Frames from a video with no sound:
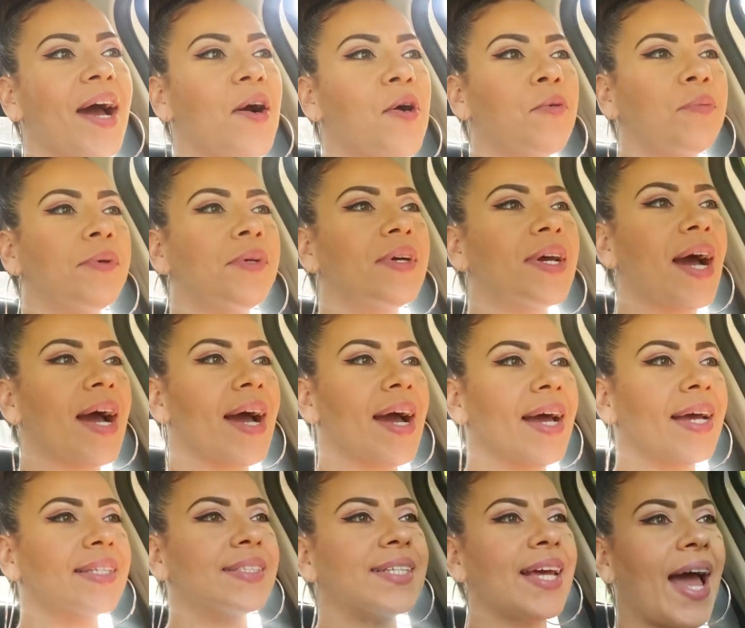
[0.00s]
I hope you
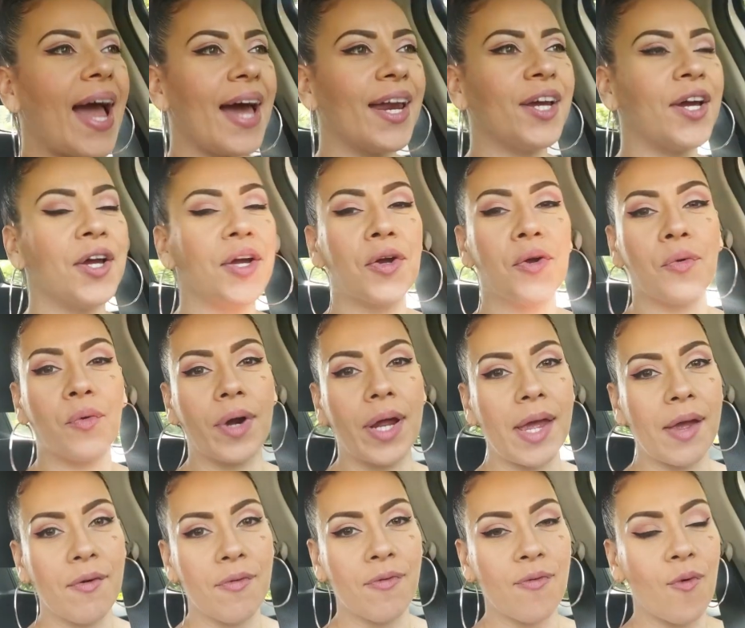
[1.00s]
guys had a
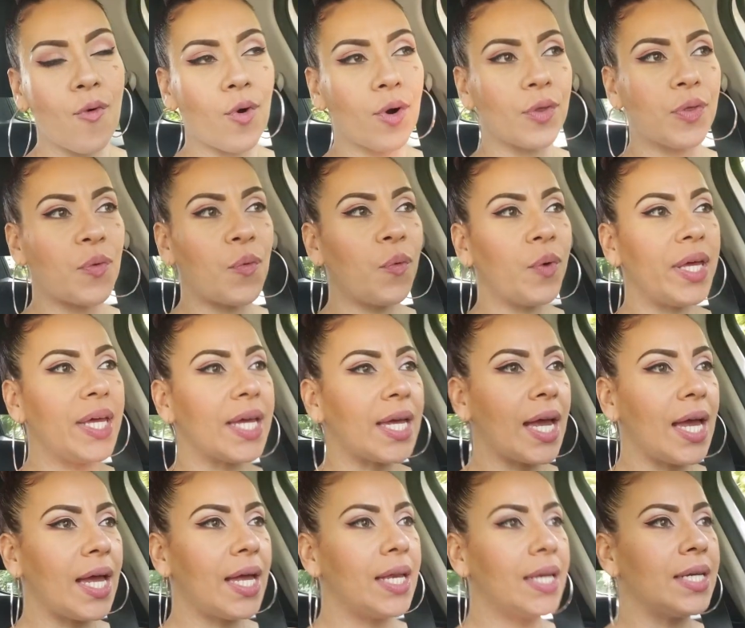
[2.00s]
great fourth
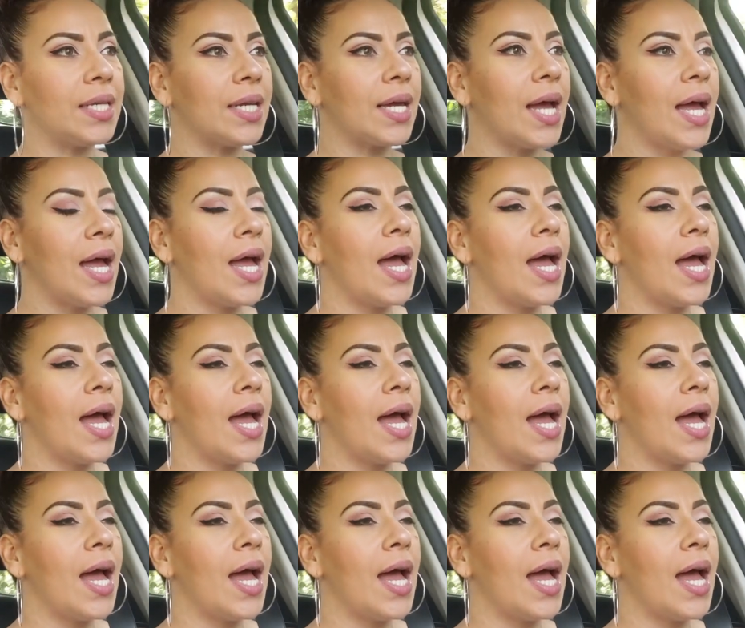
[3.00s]
weekend.